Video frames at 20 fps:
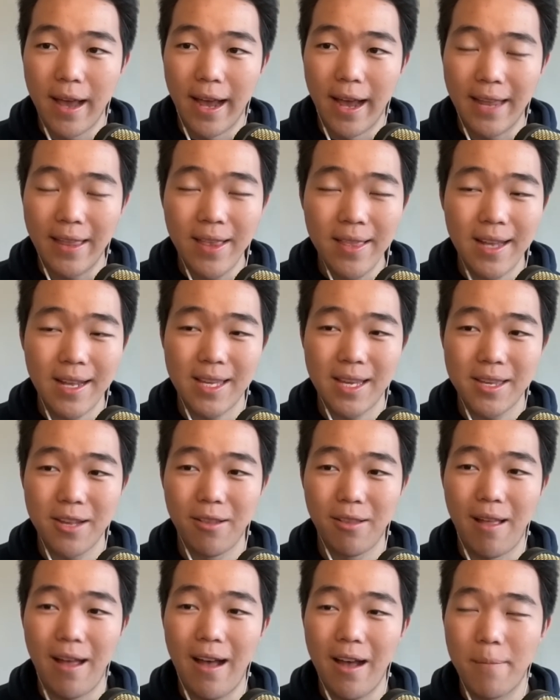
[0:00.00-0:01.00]
And I think that says a
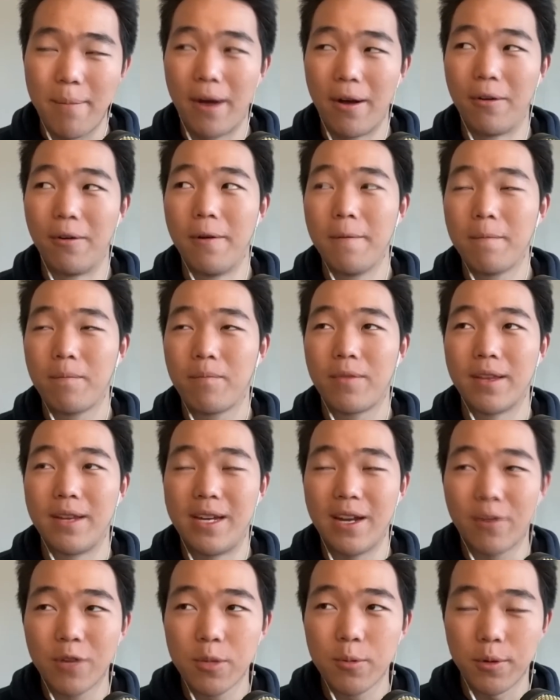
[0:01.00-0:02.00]
lot about the
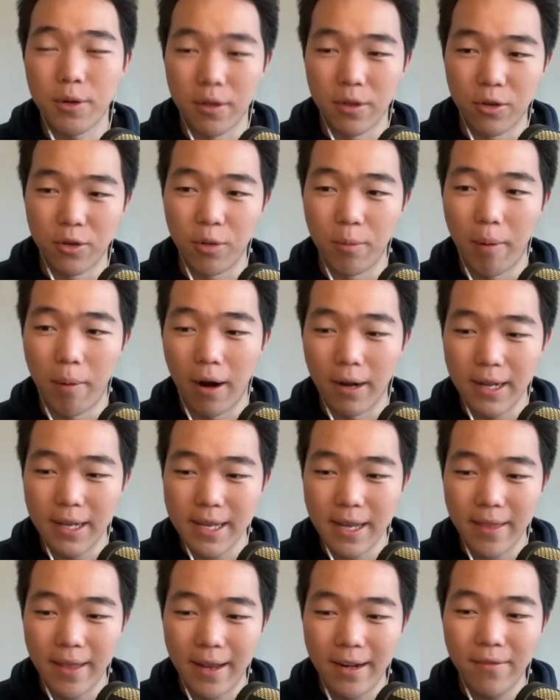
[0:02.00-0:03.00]
difference between the two
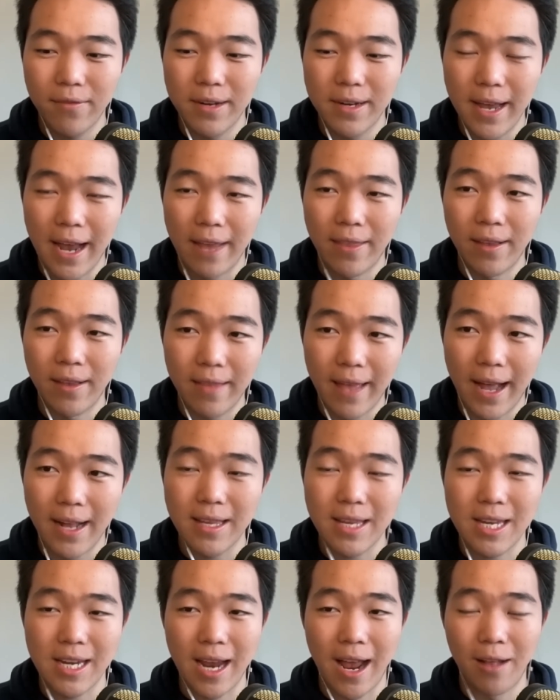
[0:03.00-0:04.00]
parties. And at the end yeah. of the day, I think
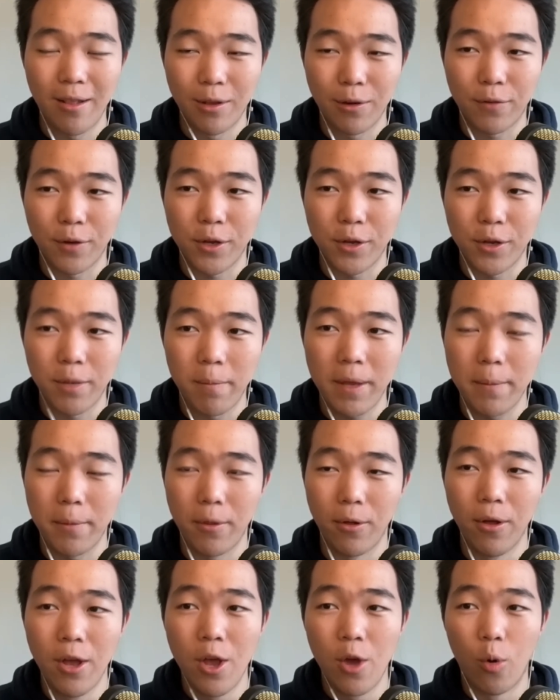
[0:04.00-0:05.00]
that's telling for young
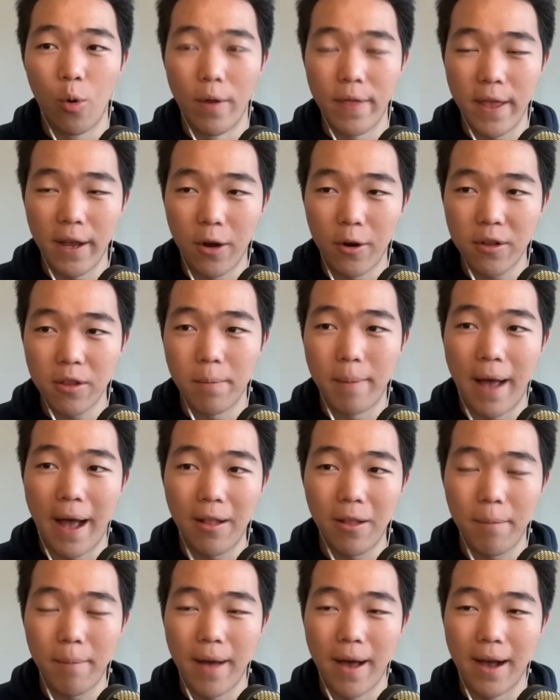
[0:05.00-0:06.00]
people when they go to the
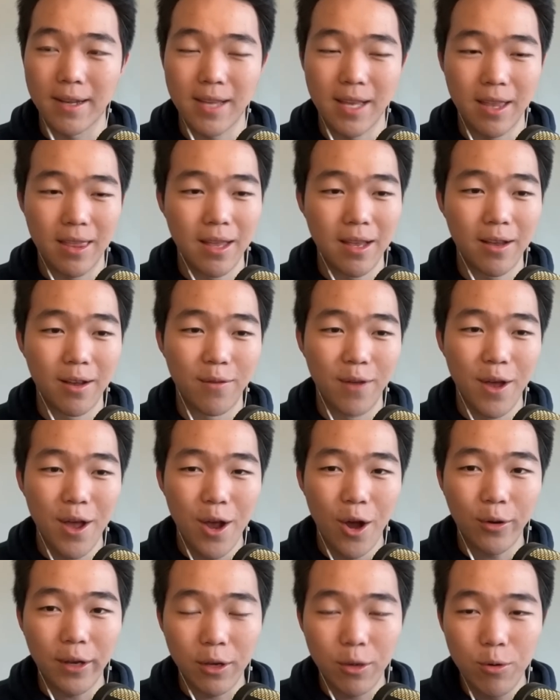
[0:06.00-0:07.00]
ballot box, they think of,
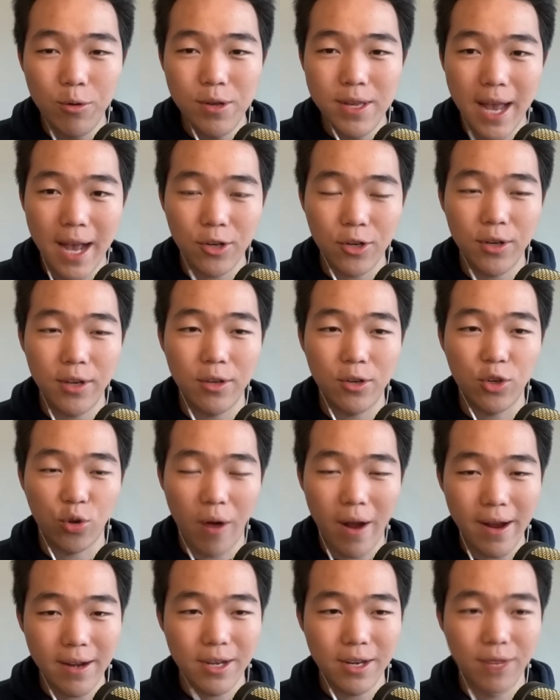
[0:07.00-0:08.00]
okay, who's actually
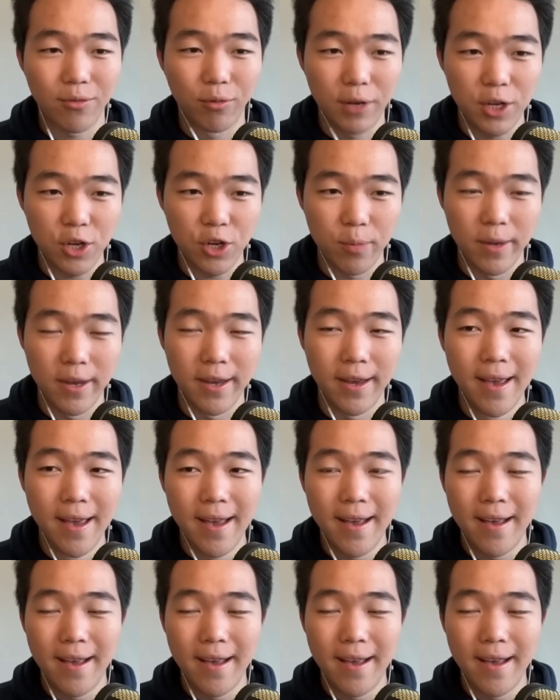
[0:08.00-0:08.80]
trying to reach me?